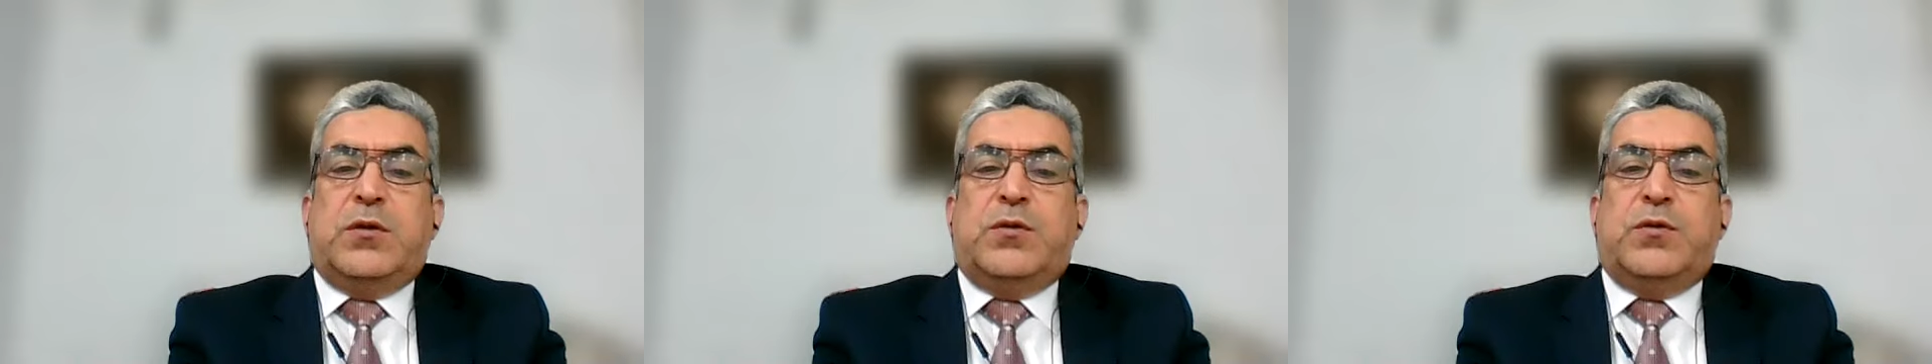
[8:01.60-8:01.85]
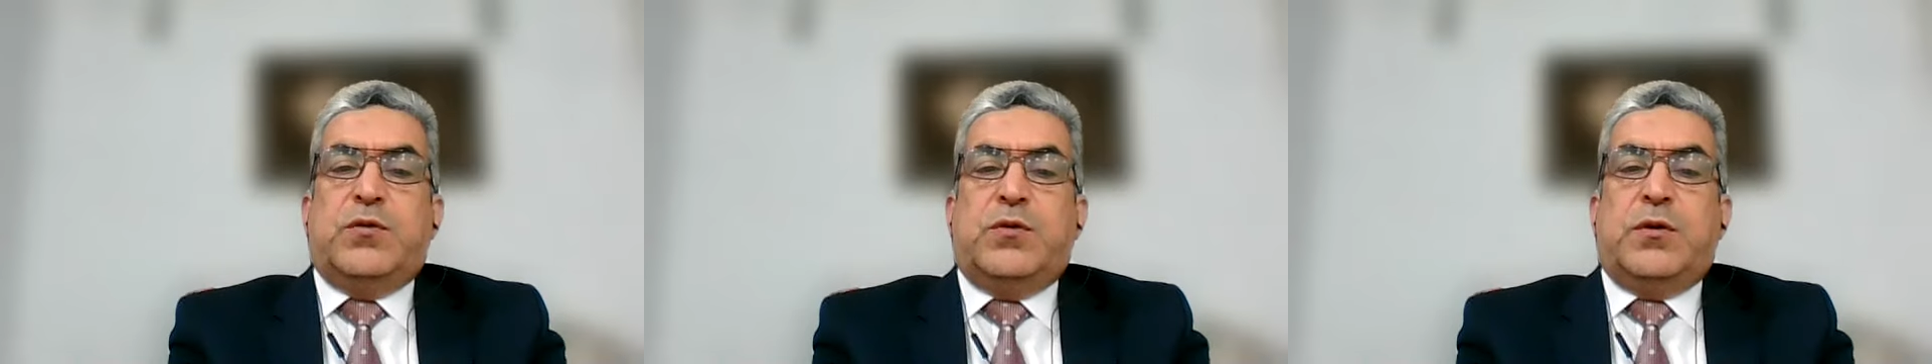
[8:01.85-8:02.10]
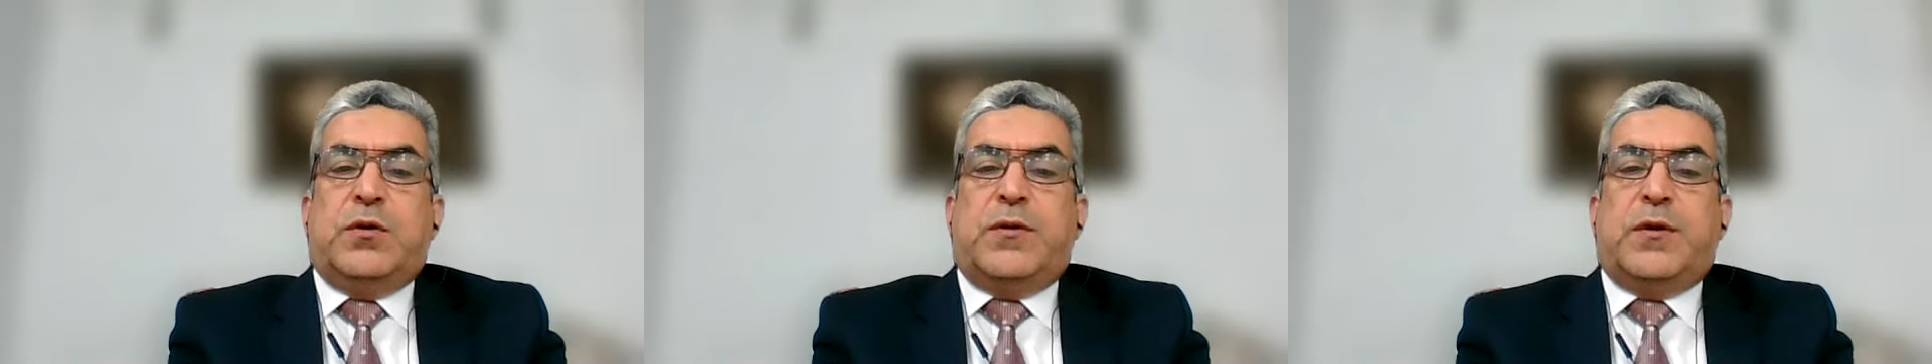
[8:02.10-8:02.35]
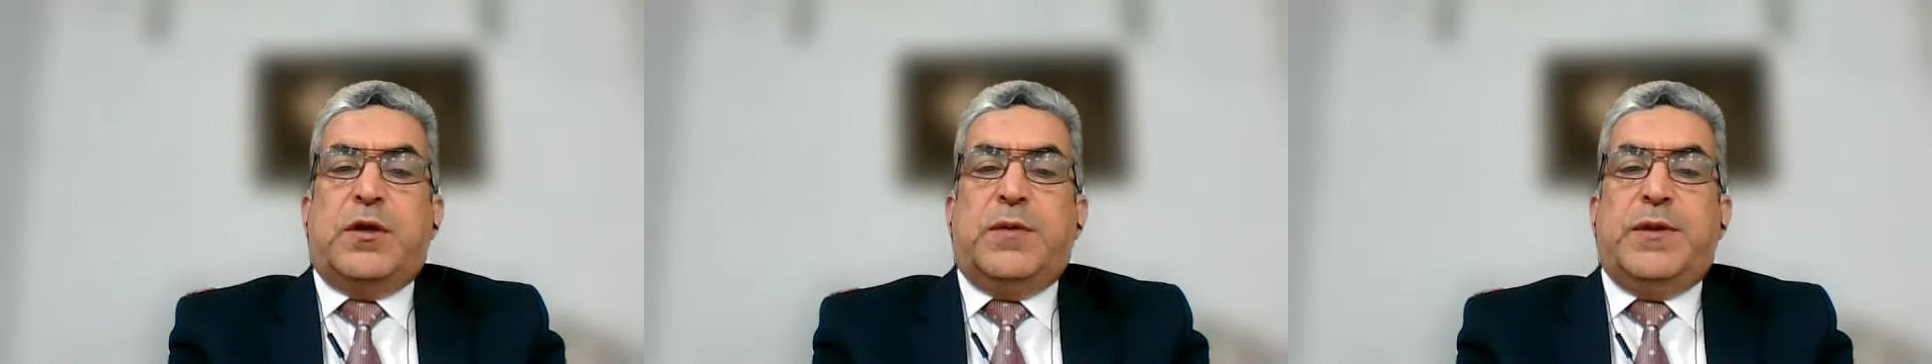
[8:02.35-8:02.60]
2 or
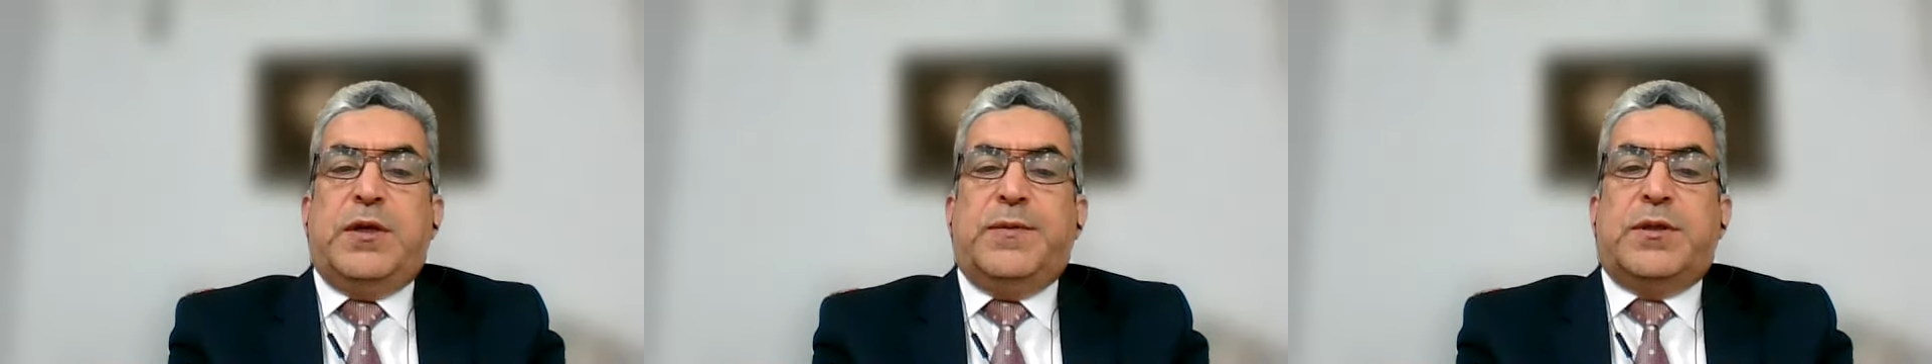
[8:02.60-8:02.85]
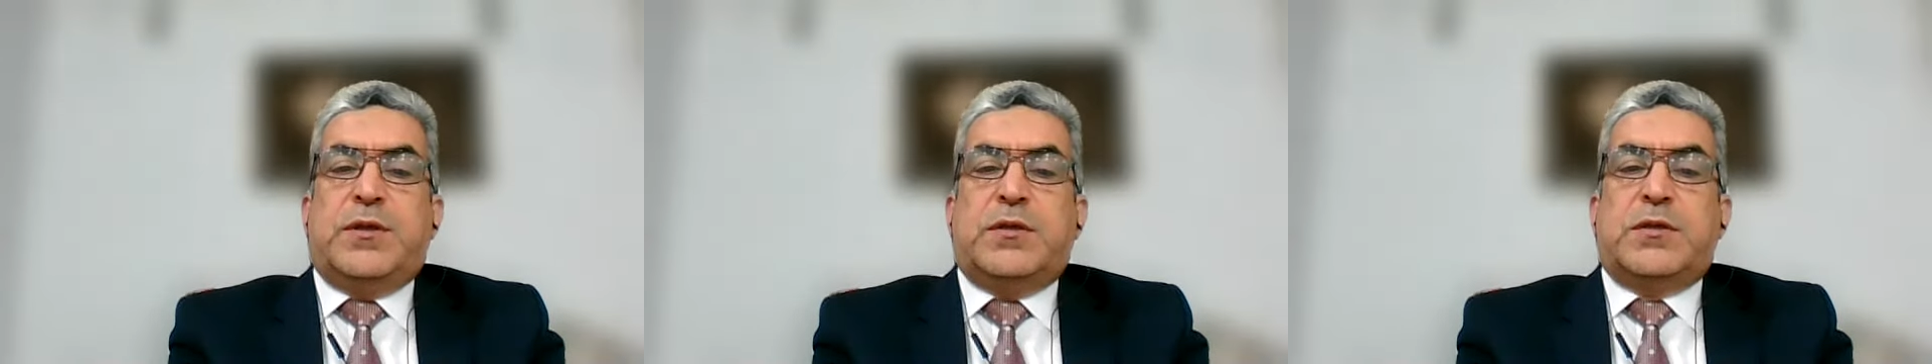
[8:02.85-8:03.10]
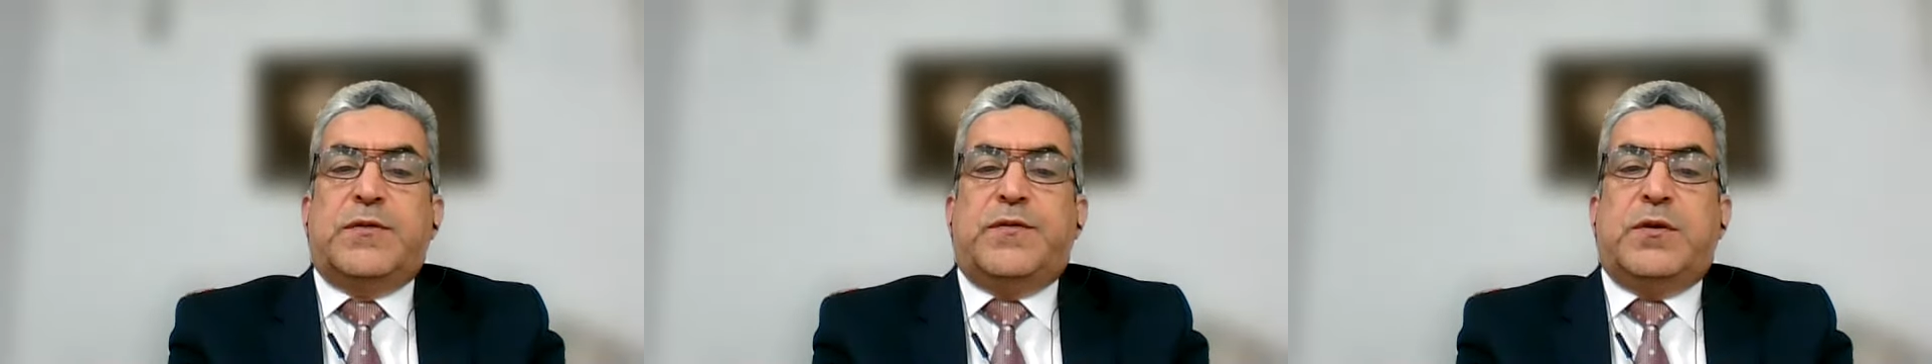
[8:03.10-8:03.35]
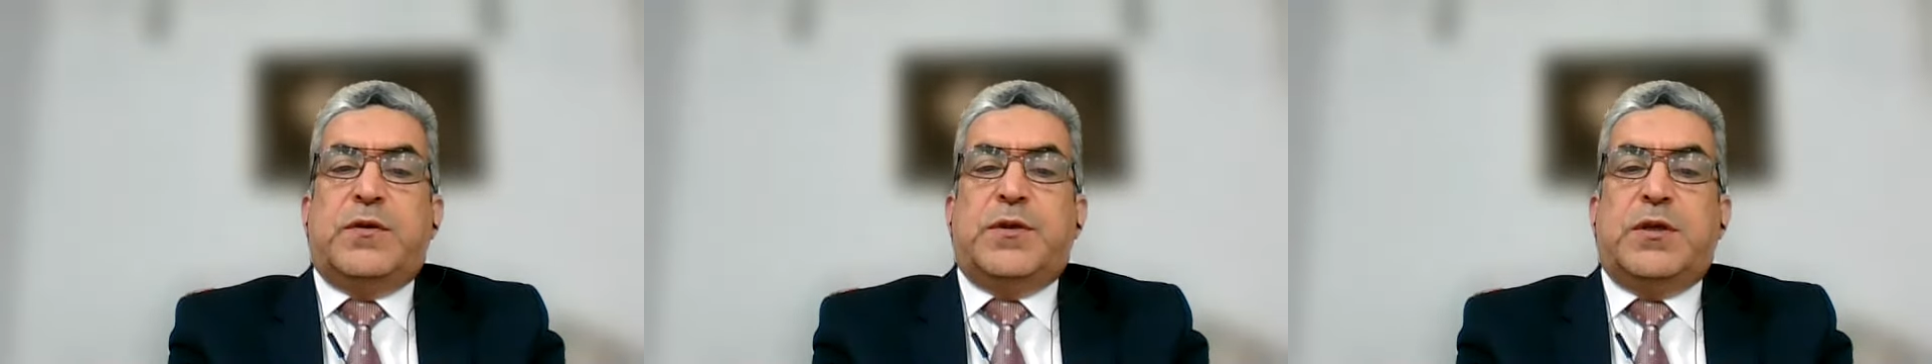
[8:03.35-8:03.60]
3 millimeters from